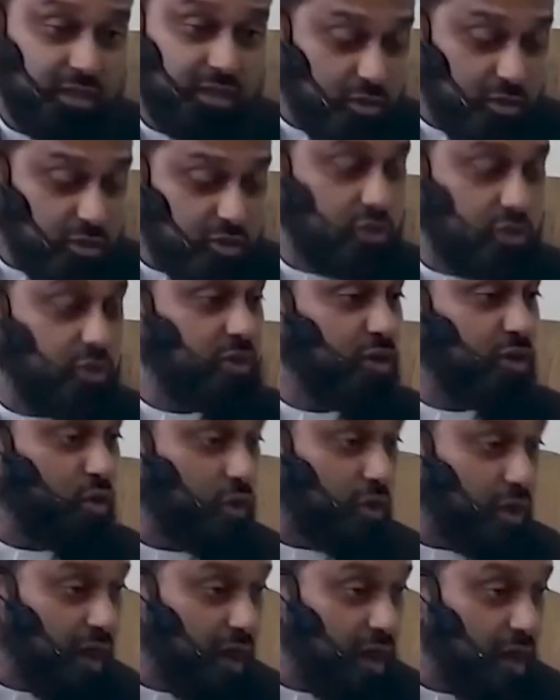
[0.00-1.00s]
misunderstood the
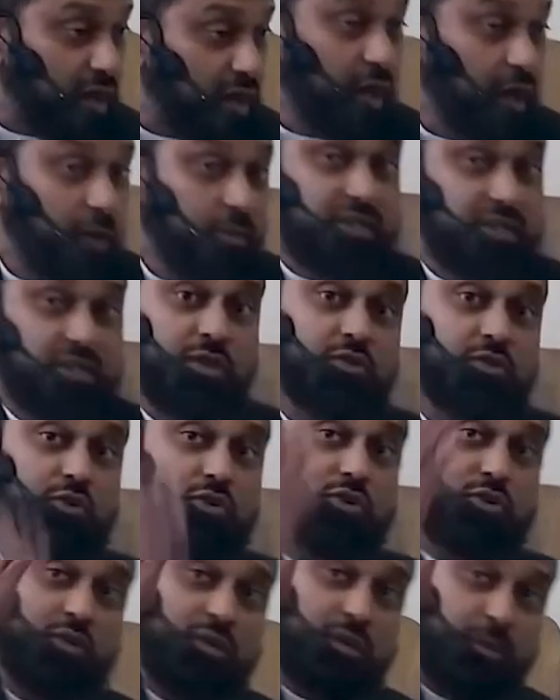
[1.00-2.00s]
Quran,
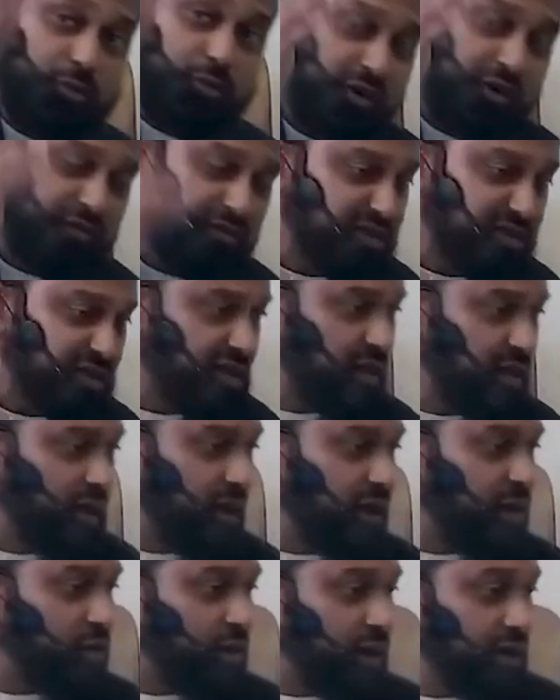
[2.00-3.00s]
misunderstood the Prophet
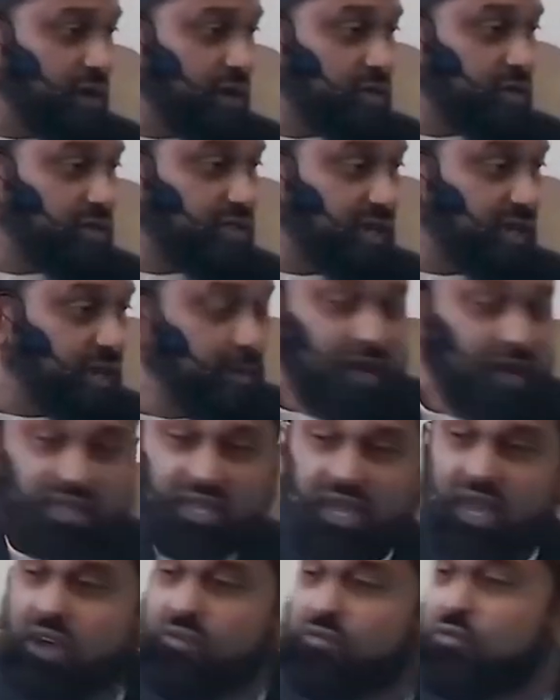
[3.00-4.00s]
sallallahu alaihi wasallam.
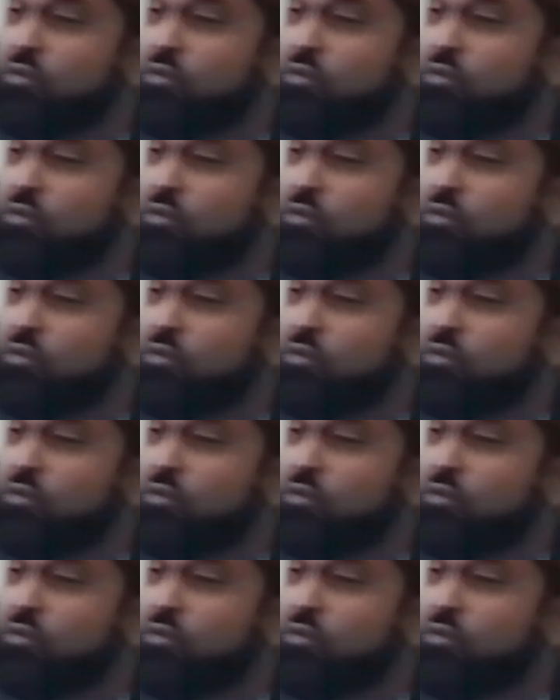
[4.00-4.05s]
They